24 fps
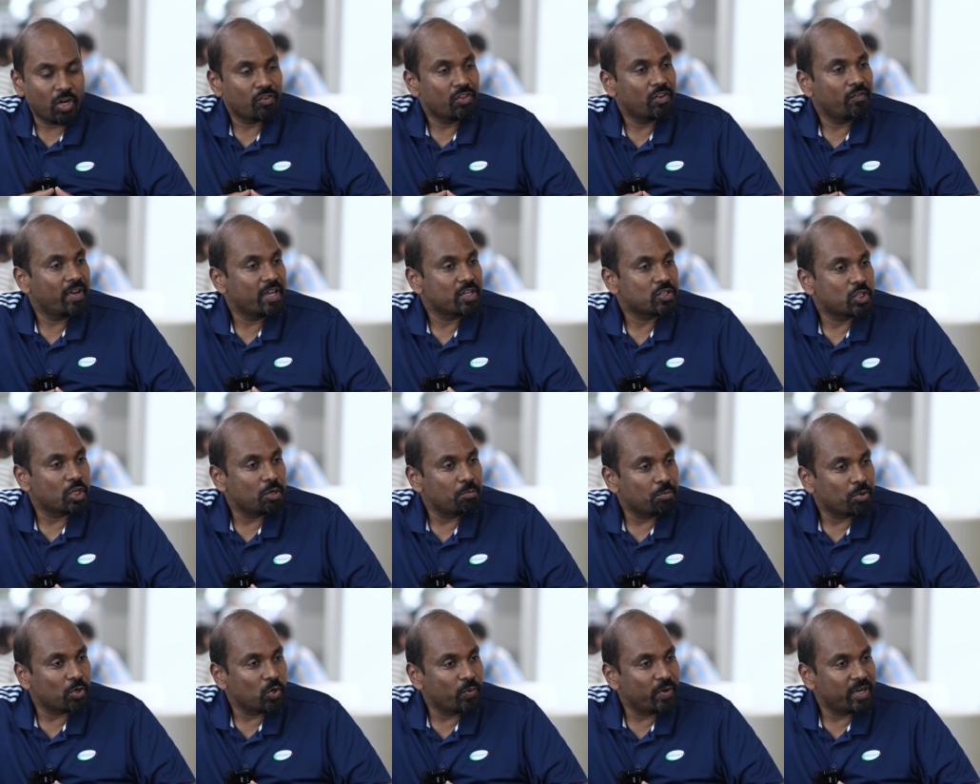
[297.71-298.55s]
of the ways to
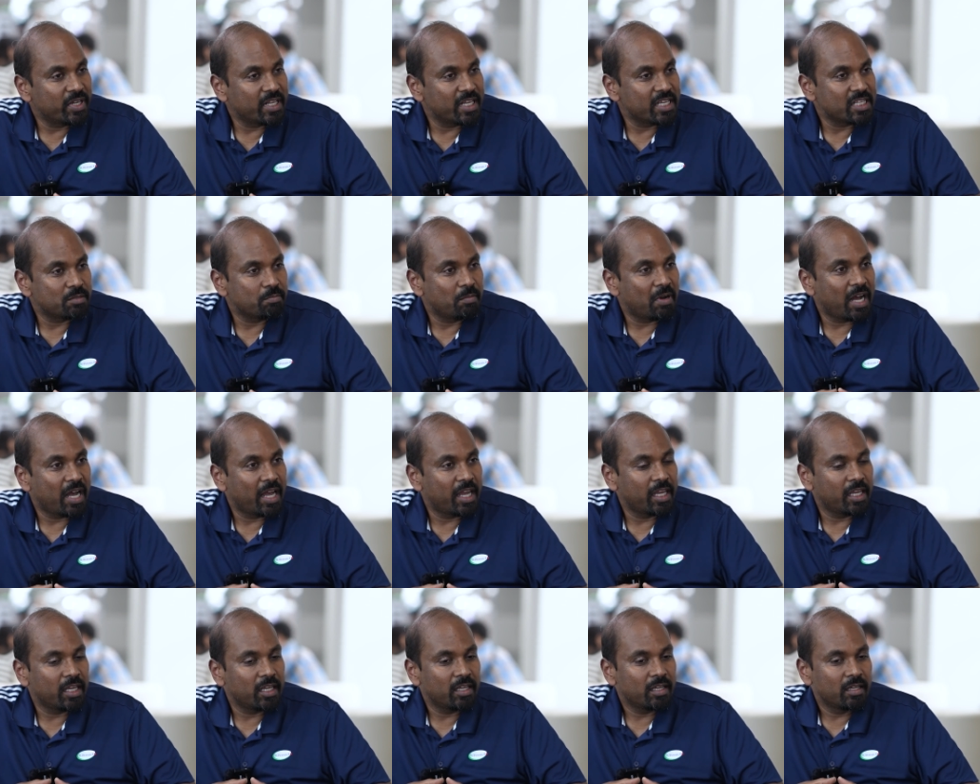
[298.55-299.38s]
improve it is
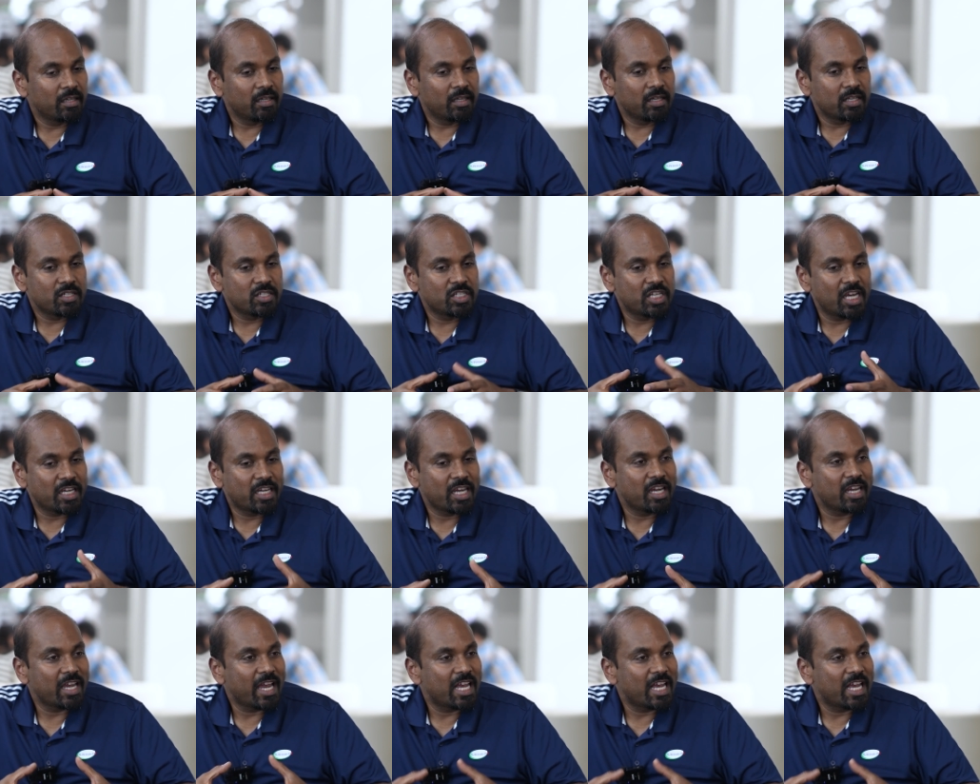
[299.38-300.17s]
by taking